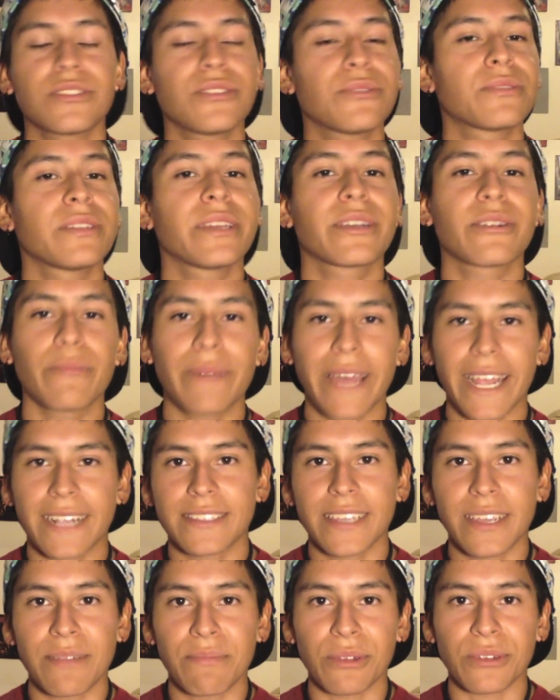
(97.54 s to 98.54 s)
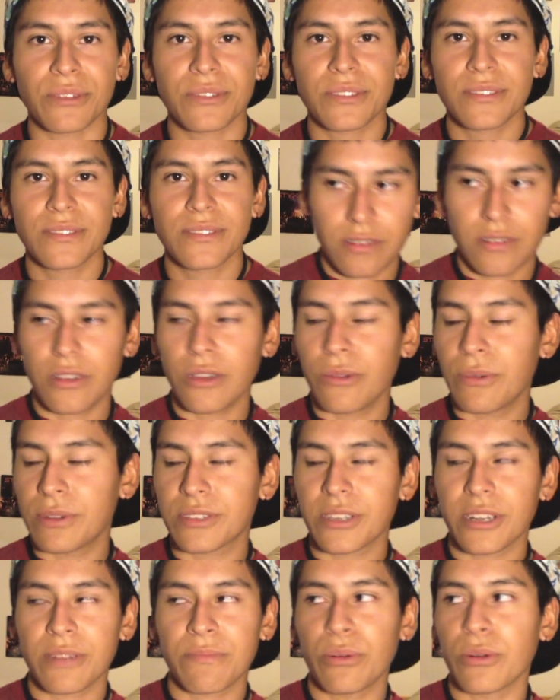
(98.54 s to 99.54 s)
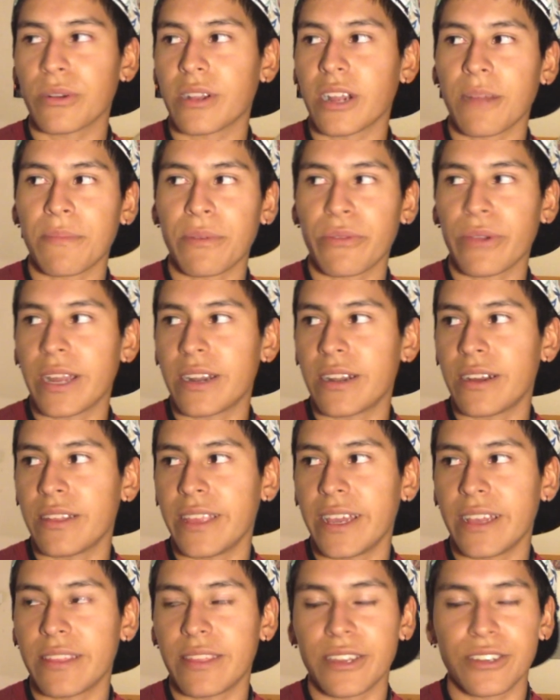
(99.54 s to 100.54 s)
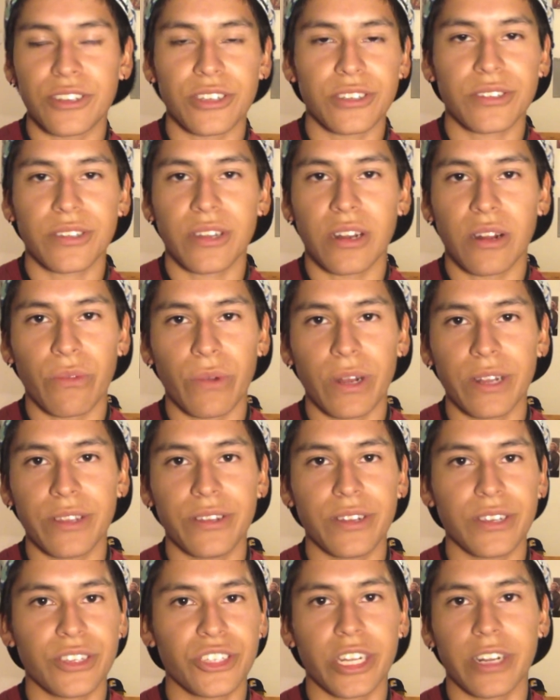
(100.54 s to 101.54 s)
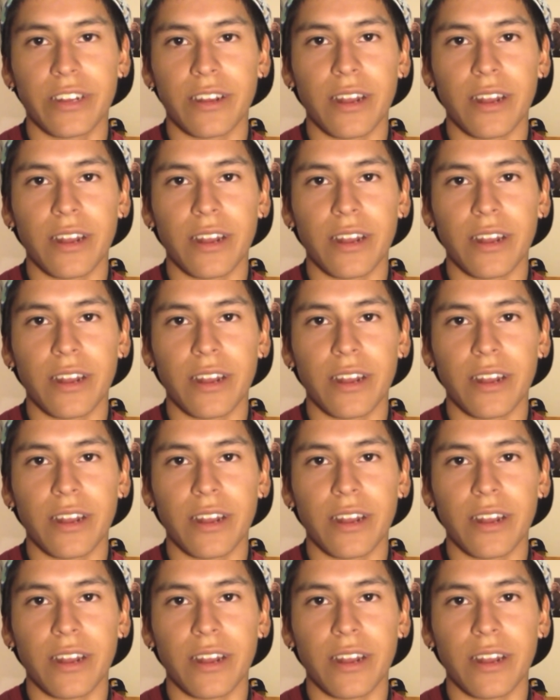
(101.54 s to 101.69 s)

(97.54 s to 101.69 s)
use Nickelback samples. No one's gonna pull copyright on that, they're just gonna want you to shut it